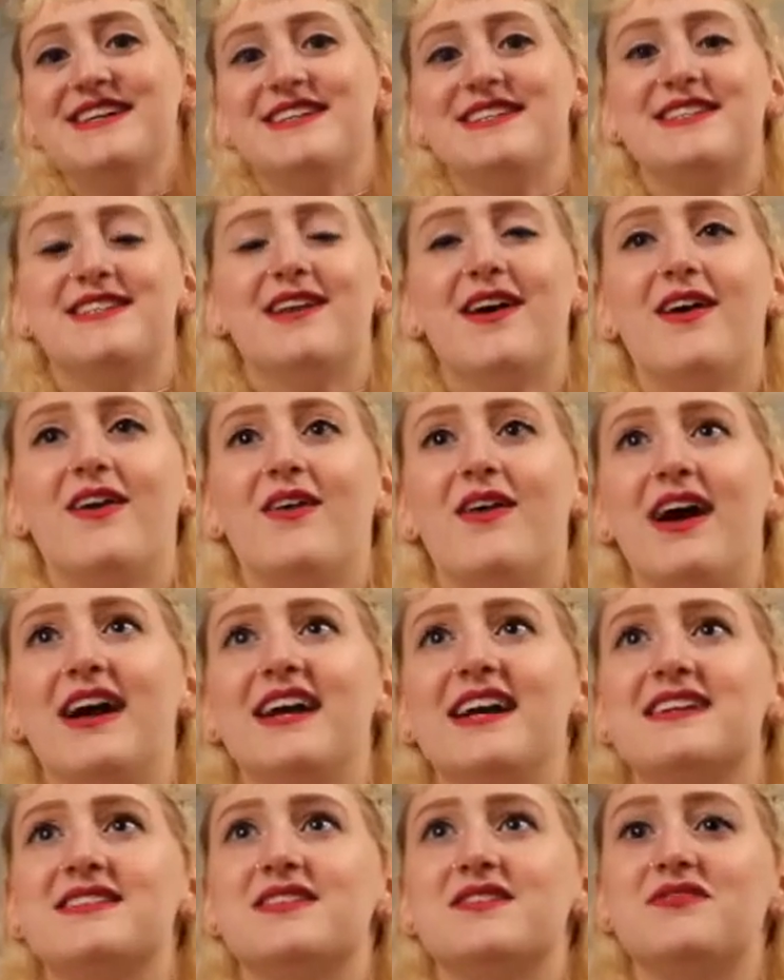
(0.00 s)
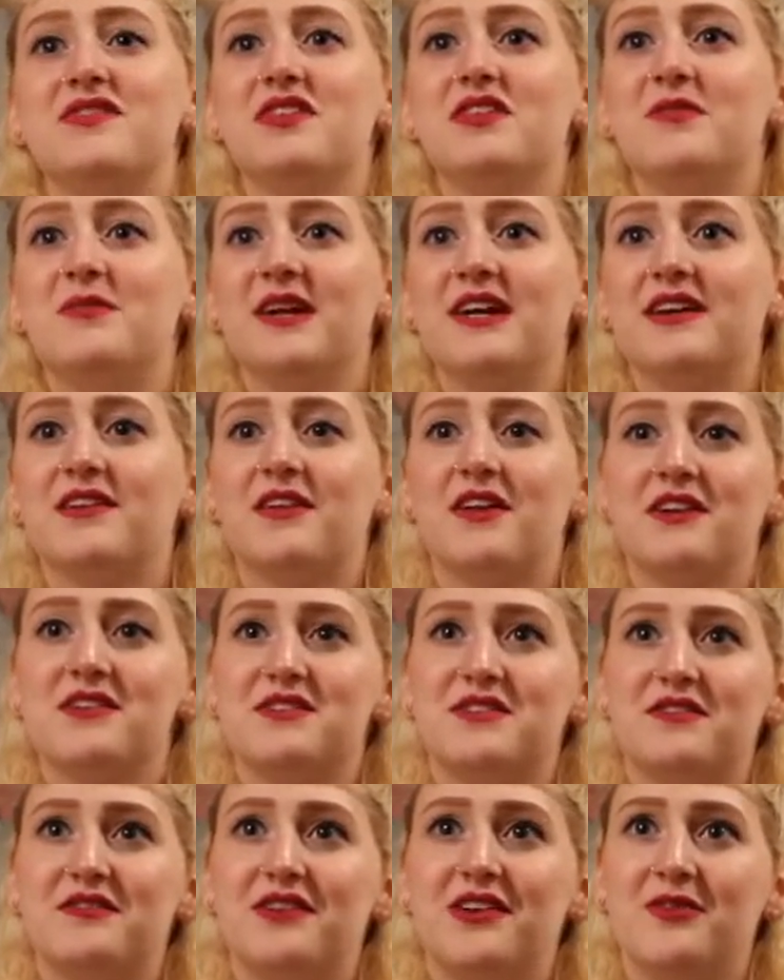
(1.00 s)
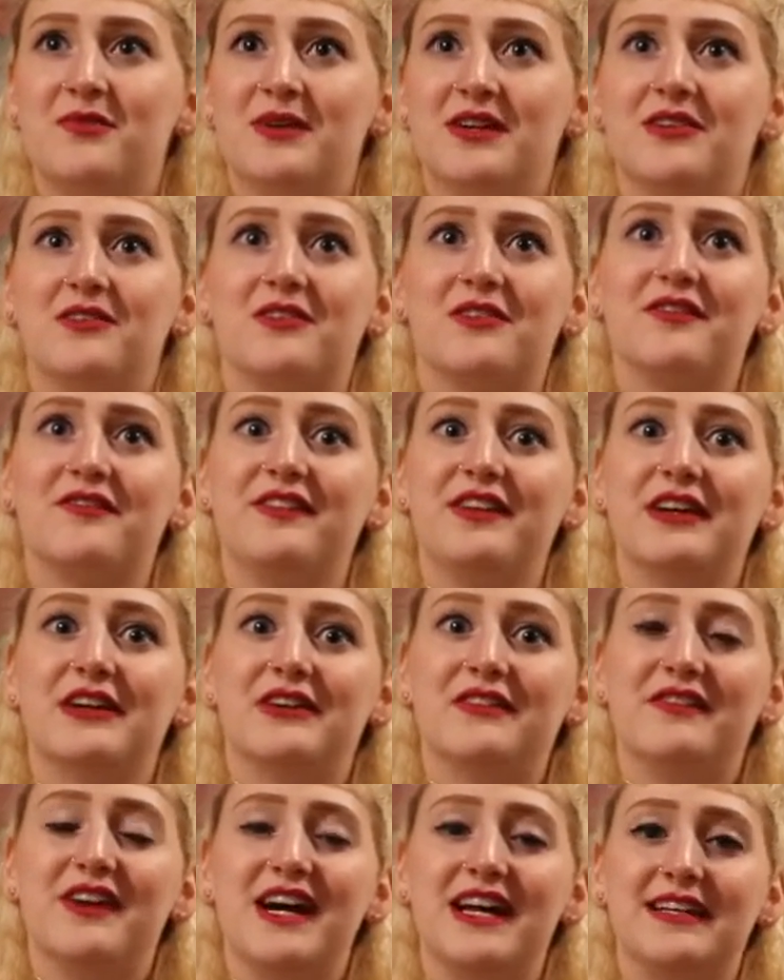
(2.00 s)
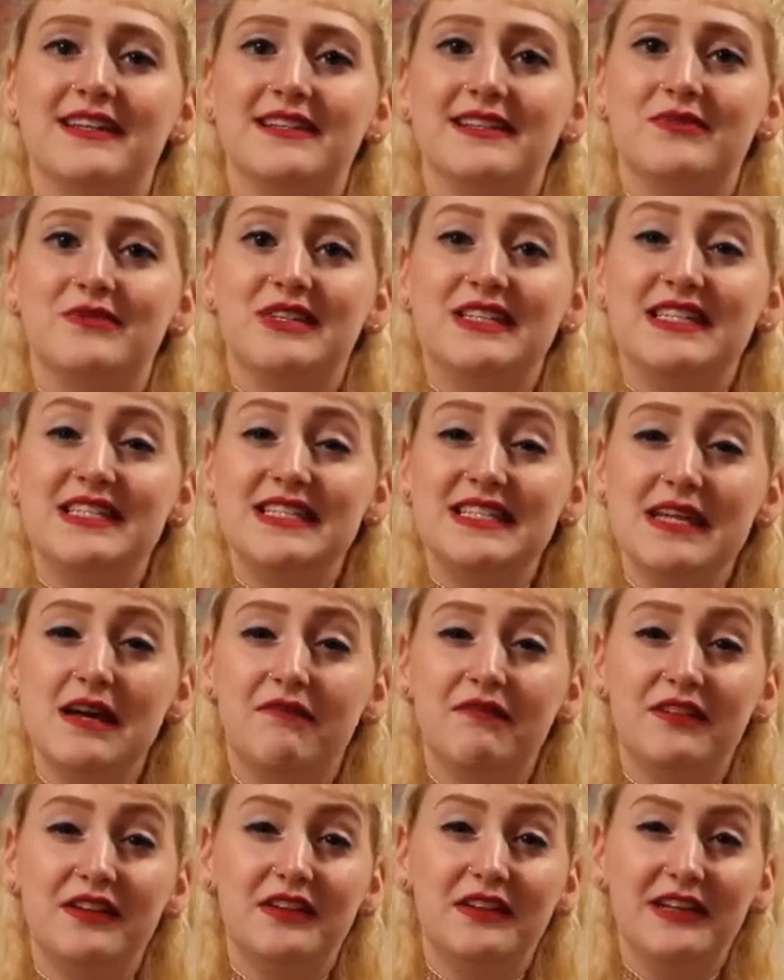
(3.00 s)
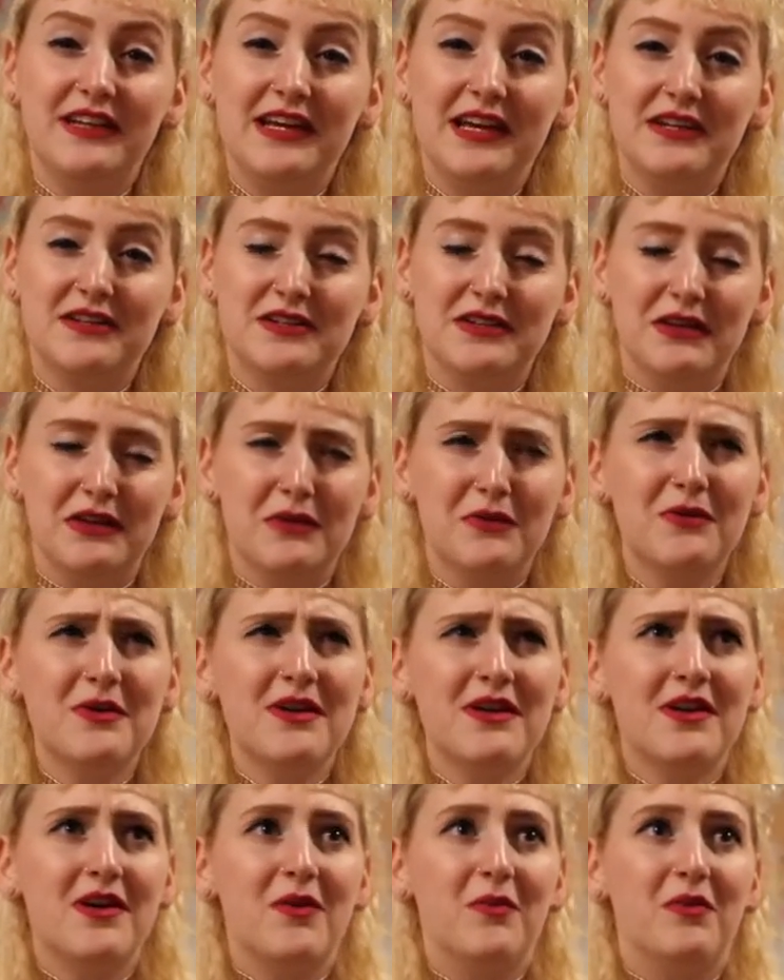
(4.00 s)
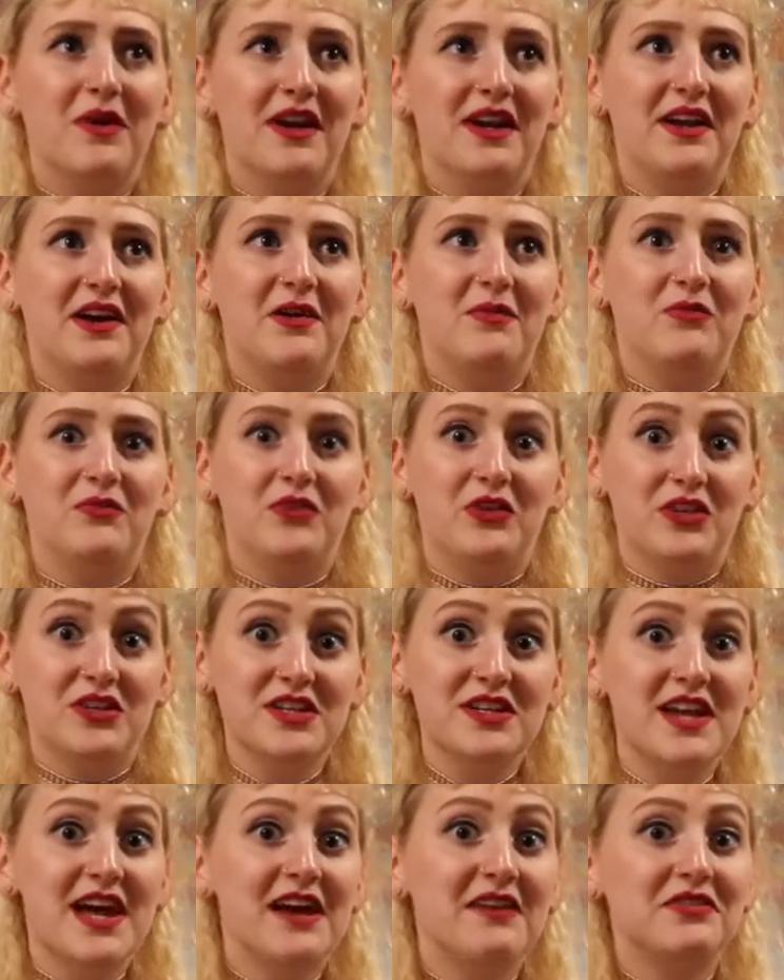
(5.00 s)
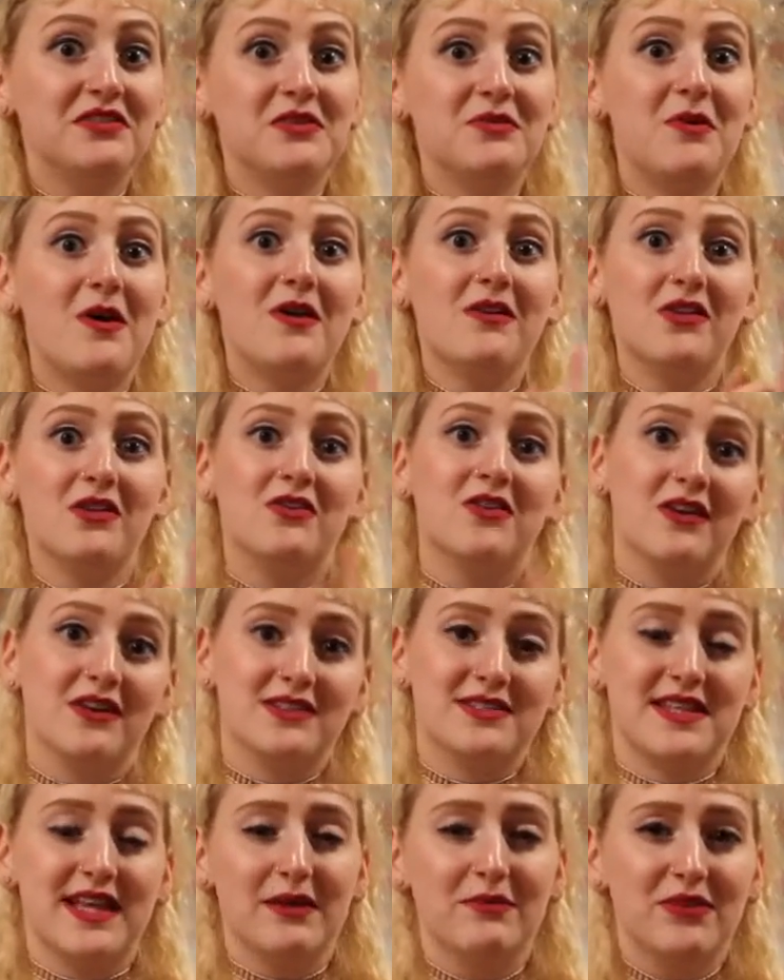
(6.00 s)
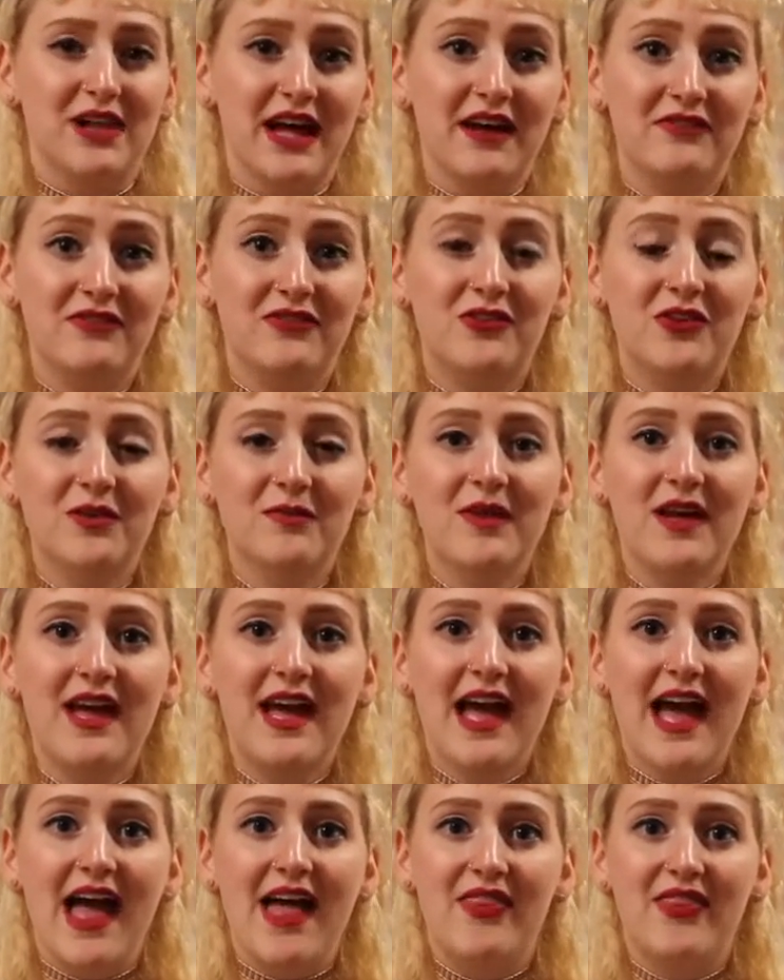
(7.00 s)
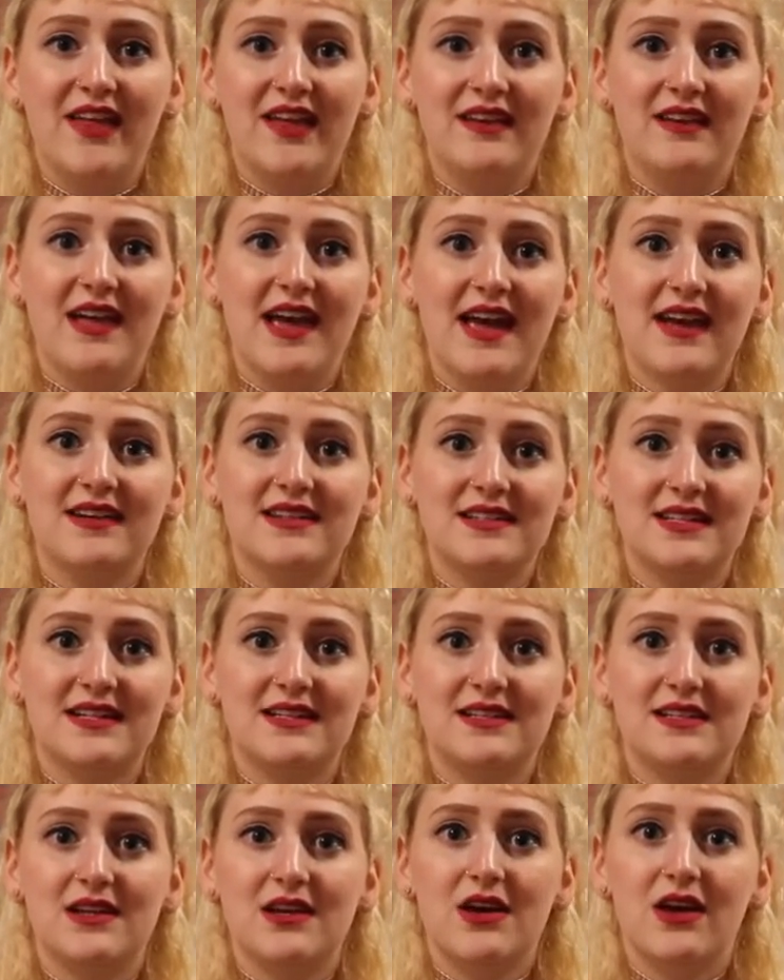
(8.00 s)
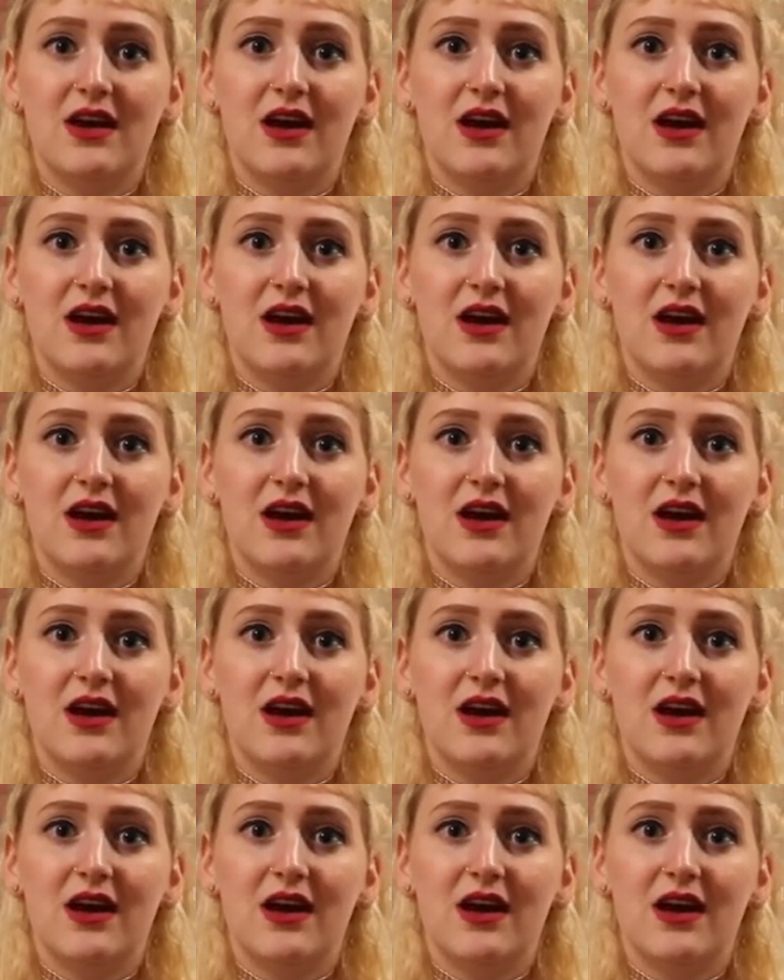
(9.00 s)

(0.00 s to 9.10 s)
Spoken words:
So I guess if you're a bit claustrophobic or fear of heights, it would definitely get to you, but you did have to walk across that platform and then exit